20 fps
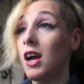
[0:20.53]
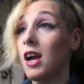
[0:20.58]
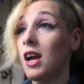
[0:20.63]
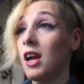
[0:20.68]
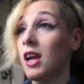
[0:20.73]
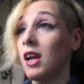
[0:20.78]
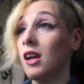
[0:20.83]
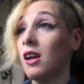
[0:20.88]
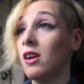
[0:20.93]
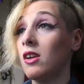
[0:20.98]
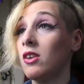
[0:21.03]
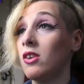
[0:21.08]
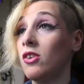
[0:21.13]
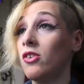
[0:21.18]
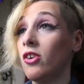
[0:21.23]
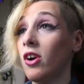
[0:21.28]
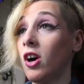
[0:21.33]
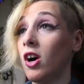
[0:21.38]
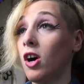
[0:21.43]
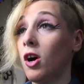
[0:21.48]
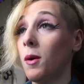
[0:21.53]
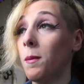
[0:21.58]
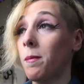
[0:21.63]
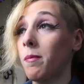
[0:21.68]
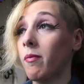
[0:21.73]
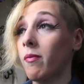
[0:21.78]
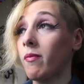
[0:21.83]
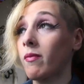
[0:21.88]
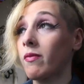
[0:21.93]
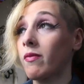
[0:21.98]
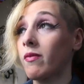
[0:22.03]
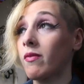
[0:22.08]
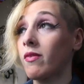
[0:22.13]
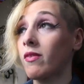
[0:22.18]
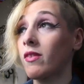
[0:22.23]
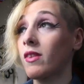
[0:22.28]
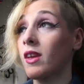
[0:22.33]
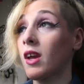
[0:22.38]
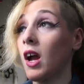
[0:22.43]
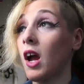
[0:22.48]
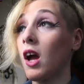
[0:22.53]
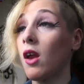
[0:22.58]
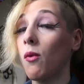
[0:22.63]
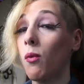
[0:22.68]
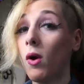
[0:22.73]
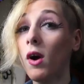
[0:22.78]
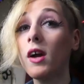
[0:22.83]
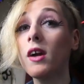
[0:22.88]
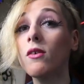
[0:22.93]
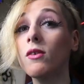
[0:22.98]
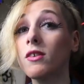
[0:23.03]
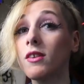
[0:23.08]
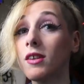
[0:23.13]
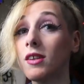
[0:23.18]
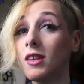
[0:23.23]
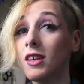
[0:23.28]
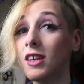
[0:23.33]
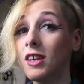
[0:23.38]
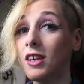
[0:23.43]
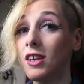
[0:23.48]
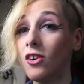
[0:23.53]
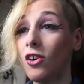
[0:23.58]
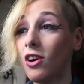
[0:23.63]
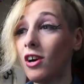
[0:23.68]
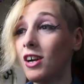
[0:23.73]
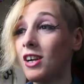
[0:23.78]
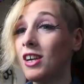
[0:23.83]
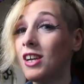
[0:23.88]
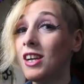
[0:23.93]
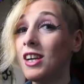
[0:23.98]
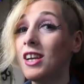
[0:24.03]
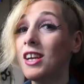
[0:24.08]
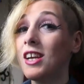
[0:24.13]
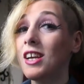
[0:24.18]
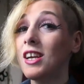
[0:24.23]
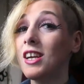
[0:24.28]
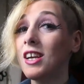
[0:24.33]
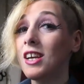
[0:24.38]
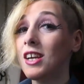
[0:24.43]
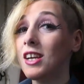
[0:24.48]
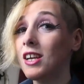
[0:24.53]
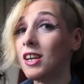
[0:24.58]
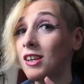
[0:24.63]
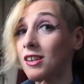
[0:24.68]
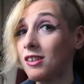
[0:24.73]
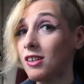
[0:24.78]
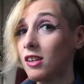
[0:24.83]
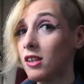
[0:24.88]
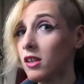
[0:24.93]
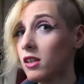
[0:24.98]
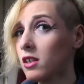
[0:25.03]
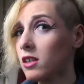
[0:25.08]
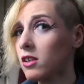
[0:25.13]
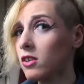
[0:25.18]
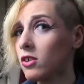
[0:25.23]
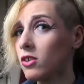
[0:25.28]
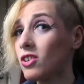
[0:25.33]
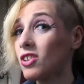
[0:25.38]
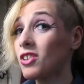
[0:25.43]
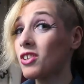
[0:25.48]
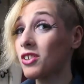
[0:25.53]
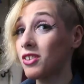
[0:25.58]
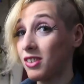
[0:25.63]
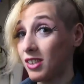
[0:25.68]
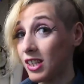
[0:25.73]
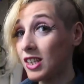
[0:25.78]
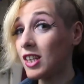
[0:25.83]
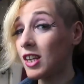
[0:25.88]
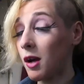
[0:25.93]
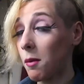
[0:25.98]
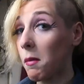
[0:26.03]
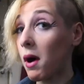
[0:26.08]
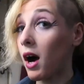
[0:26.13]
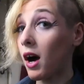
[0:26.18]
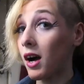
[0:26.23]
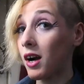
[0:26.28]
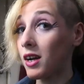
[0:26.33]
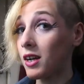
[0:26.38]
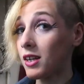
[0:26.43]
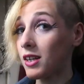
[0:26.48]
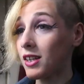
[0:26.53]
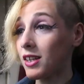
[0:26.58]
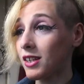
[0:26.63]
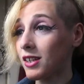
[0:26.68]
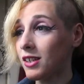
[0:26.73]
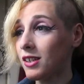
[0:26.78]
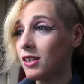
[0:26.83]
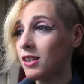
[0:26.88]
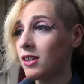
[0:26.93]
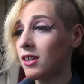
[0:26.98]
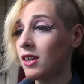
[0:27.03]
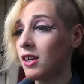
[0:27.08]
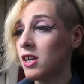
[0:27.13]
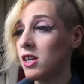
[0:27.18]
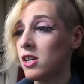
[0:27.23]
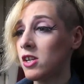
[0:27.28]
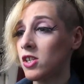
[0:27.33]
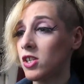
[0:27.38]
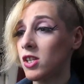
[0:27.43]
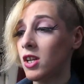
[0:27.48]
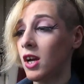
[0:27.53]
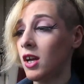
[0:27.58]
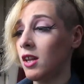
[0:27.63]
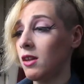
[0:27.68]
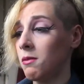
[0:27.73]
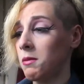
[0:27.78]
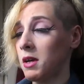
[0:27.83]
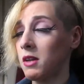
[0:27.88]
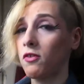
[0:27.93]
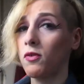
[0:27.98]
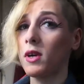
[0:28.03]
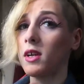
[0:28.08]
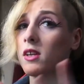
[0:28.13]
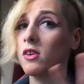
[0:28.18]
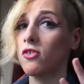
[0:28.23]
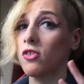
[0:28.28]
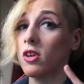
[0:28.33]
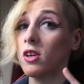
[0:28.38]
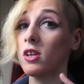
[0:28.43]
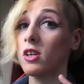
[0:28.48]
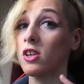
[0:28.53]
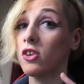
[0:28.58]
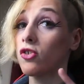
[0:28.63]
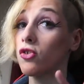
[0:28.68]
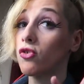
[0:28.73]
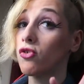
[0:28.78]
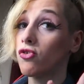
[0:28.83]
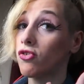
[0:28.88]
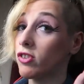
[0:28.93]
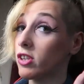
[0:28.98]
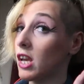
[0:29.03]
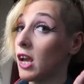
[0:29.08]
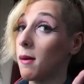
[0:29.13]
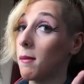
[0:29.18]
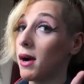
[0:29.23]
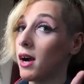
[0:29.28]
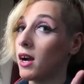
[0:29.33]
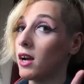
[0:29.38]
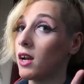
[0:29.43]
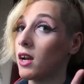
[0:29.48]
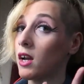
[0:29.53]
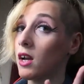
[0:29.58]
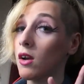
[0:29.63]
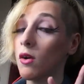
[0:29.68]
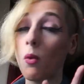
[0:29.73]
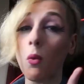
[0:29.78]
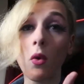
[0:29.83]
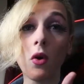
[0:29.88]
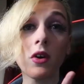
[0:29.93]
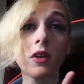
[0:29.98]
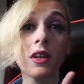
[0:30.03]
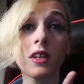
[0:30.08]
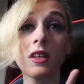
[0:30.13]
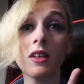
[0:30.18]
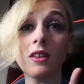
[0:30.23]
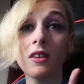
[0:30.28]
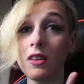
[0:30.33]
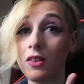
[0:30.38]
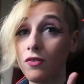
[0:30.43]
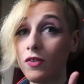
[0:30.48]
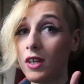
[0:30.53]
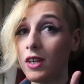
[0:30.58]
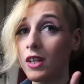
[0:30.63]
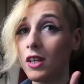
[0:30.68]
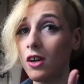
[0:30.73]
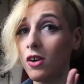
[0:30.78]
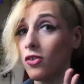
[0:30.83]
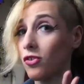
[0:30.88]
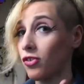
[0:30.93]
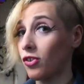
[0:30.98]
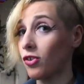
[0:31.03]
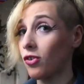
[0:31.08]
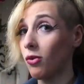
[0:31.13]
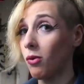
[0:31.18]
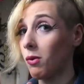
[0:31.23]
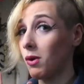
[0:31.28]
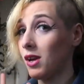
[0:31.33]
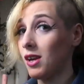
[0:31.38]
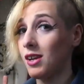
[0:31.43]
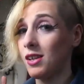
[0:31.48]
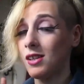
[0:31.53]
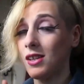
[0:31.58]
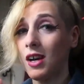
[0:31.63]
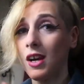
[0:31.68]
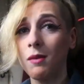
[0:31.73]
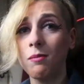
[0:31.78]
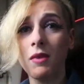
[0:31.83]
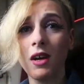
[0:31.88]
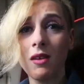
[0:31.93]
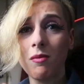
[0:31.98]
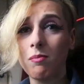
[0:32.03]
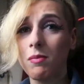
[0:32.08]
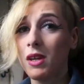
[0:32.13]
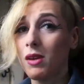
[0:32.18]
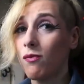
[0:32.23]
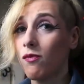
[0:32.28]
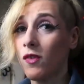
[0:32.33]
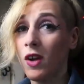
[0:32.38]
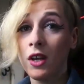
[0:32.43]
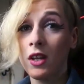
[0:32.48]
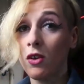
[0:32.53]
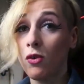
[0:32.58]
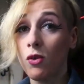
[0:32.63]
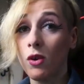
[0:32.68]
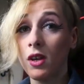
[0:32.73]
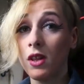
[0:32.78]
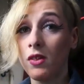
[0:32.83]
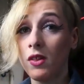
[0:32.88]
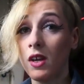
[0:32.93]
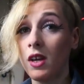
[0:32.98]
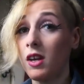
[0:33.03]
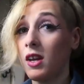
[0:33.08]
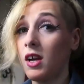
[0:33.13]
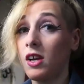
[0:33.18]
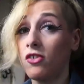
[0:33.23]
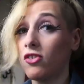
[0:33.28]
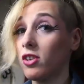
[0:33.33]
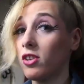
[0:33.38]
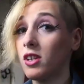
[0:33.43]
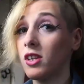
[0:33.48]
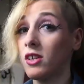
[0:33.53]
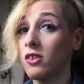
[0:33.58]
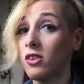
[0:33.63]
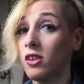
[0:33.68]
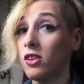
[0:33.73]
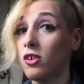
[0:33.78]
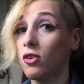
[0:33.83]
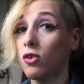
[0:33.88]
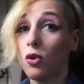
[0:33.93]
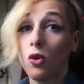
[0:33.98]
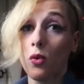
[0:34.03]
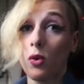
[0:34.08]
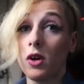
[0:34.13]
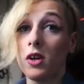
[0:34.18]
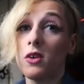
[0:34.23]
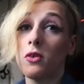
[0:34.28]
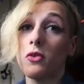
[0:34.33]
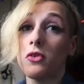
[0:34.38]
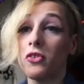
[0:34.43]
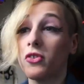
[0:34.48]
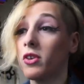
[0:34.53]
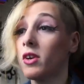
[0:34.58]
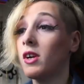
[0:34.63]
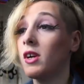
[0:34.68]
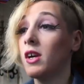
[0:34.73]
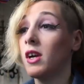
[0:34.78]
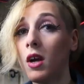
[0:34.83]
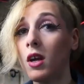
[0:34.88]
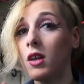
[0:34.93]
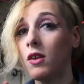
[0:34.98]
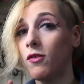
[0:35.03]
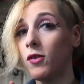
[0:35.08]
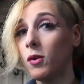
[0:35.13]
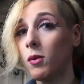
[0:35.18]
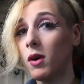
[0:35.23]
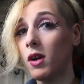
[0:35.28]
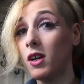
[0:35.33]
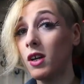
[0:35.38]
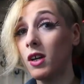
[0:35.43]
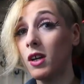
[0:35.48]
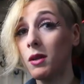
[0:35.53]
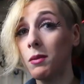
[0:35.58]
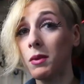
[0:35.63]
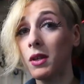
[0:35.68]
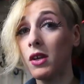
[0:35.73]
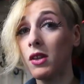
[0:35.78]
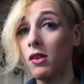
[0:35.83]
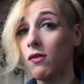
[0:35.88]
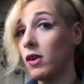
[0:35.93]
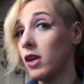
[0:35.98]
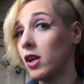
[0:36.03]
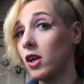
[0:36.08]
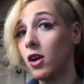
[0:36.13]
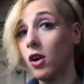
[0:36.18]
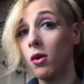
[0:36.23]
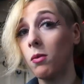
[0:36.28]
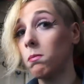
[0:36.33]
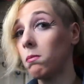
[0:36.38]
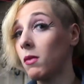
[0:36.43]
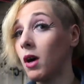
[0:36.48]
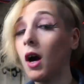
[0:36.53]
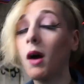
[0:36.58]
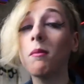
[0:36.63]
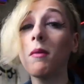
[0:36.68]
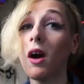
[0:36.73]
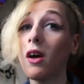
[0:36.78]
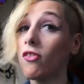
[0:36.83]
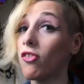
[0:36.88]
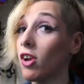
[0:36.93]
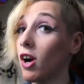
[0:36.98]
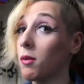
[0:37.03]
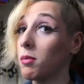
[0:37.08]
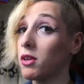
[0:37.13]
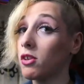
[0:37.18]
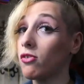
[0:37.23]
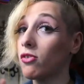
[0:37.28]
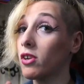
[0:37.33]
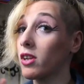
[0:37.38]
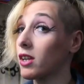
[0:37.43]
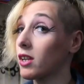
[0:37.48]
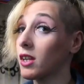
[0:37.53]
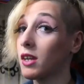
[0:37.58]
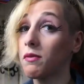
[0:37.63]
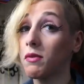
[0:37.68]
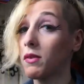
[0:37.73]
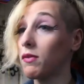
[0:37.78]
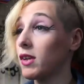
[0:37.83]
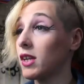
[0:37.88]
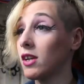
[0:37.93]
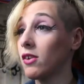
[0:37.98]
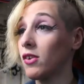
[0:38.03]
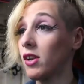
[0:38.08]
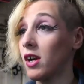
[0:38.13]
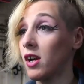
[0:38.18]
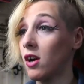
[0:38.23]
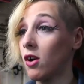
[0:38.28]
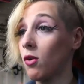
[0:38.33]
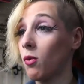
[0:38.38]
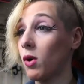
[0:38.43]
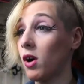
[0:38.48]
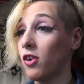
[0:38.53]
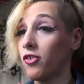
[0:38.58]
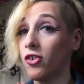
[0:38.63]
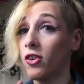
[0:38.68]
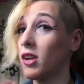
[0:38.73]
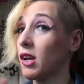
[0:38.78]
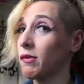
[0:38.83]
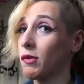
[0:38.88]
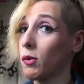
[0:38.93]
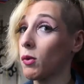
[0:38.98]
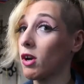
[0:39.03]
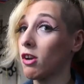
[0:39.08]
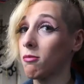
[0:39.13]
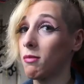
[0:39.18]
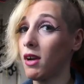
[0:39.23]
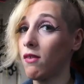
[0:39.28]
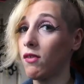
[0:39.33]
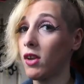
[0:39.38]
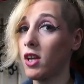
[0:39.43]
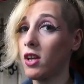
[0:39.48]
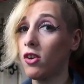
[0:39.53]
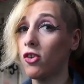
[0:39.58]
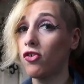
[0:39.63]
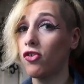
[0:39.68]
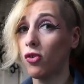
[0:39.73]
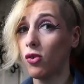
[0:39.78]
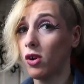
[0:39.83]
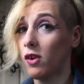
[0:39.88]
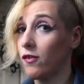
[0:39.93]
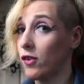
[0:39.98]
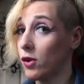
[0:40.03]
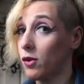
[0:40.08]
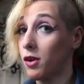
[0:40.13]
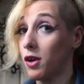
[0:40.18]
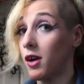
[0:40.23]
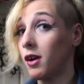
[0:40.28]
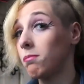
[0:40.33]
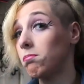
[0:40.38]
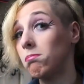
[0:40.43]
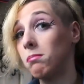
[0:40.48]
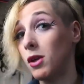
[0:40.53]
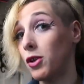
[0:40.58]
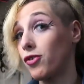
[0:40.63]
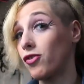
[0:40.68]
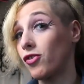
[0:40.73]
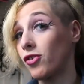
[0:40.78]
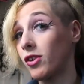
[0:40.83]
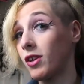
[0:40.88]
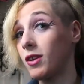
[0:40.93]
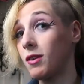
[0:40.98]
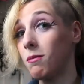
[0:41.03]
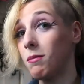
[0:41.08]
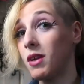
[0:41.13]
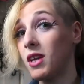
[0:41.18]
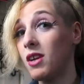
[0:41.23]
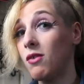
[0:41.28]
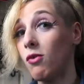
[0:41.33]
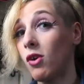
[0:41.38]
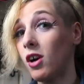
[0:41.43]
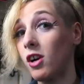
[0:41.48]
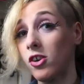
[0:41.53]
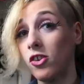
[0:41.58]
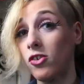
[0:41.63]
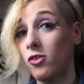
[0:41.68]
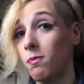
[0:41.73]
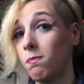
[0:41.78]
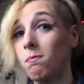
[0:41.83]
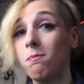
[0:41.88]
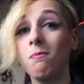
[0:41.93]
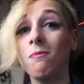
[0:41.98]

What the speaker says: And why I was in the ER, it's a little TMI, and that's why there's a huge TMI warning in this video, so I'm not being funny or anything, it actually is a little gross. And if you want to leave the video, I'm not stopping you. You can leave the video now, watch another one of my videos, or if you're not interested in me, watch